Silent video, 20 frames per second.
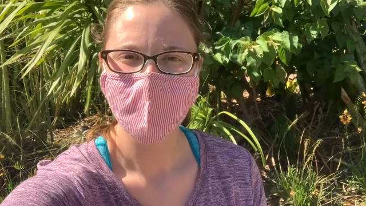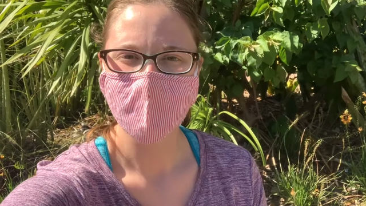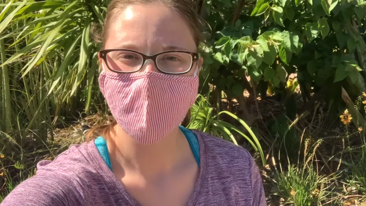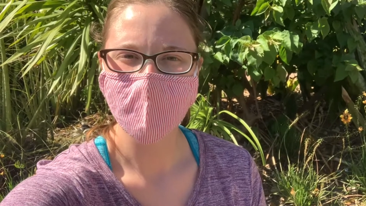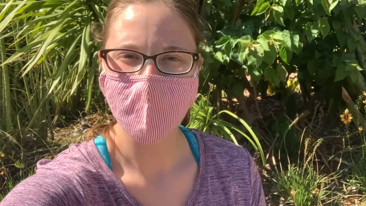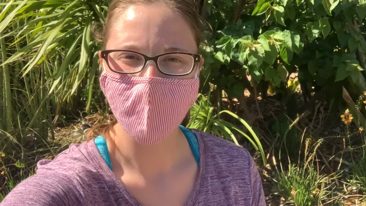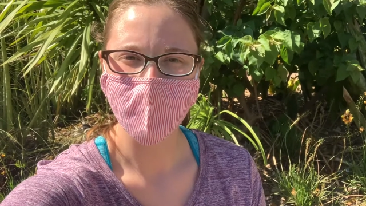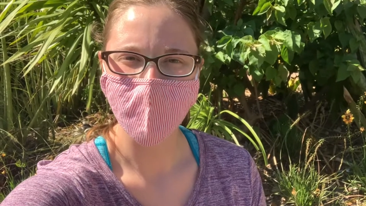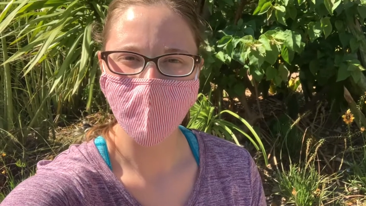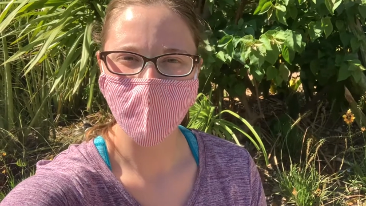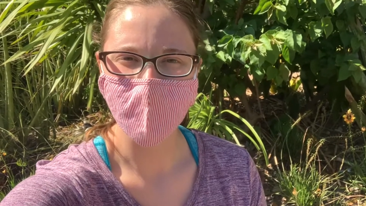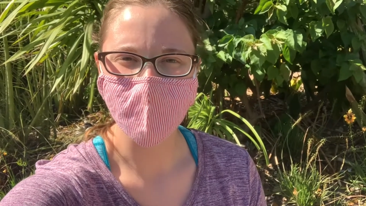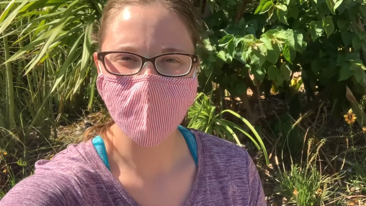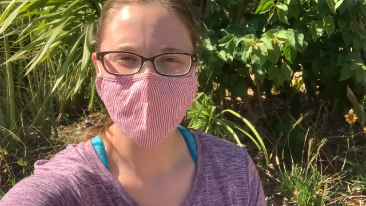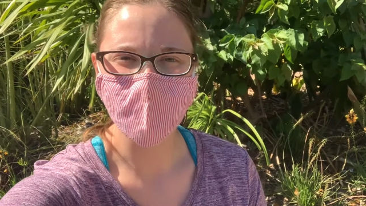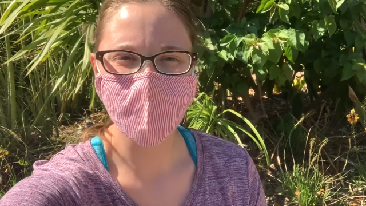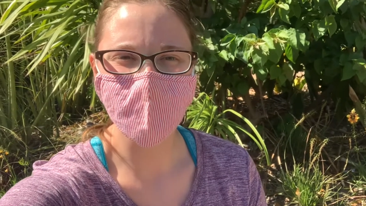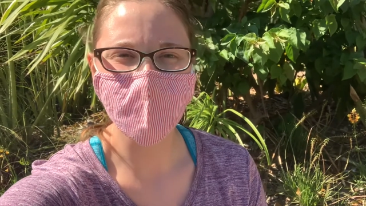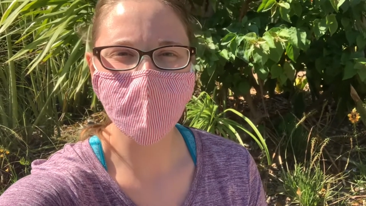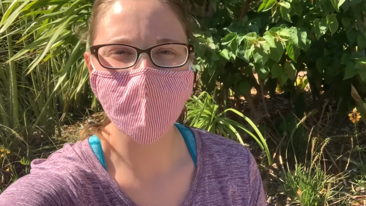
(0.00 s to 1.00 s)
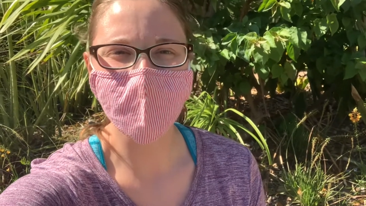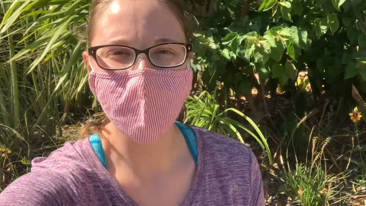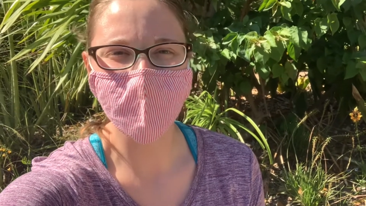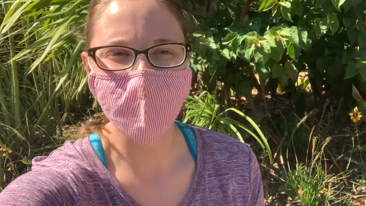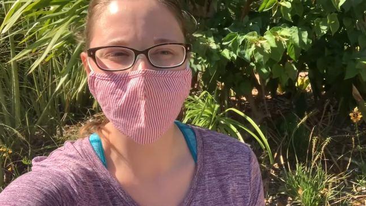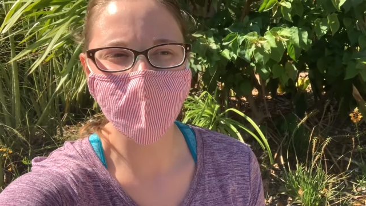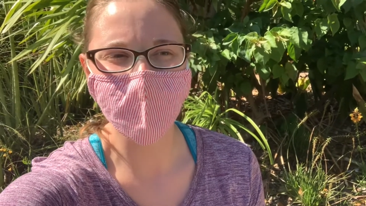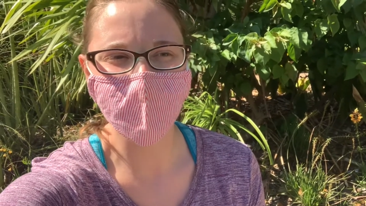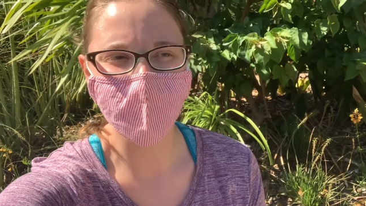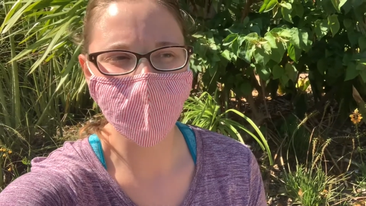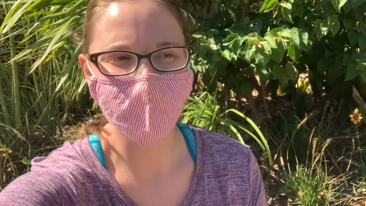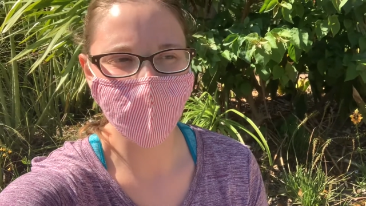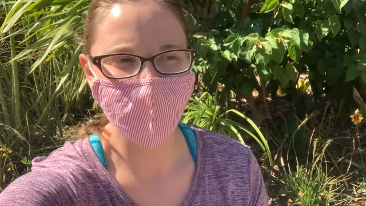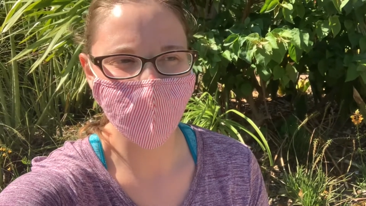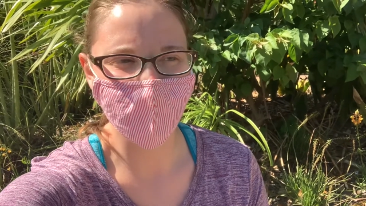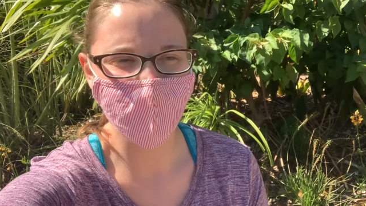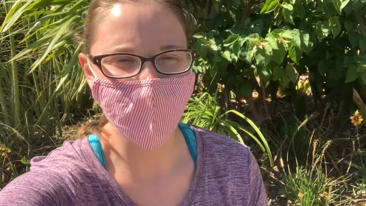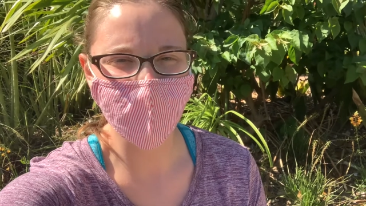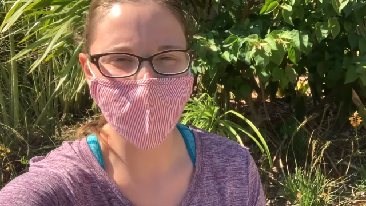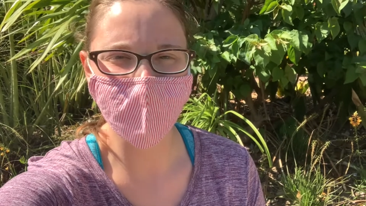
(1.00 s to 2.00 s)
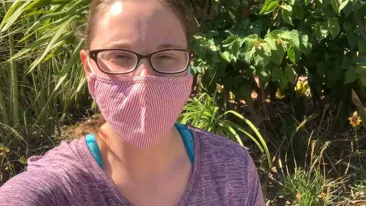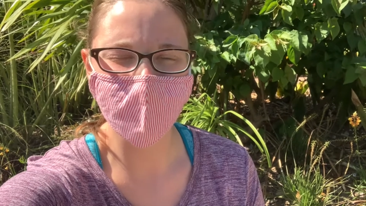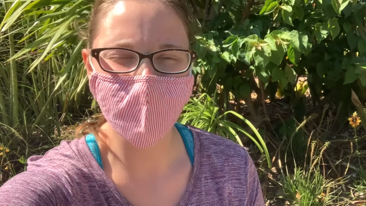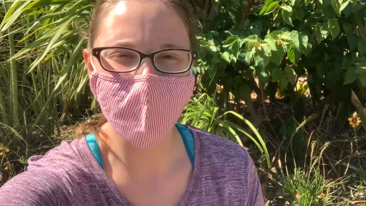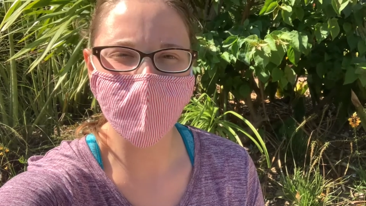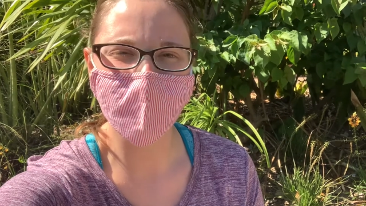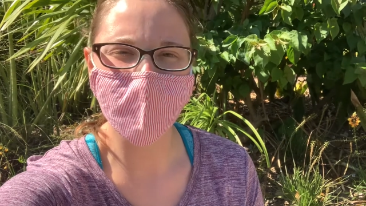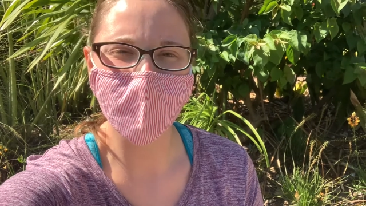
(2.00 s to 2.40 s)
so it's two o'clock. We've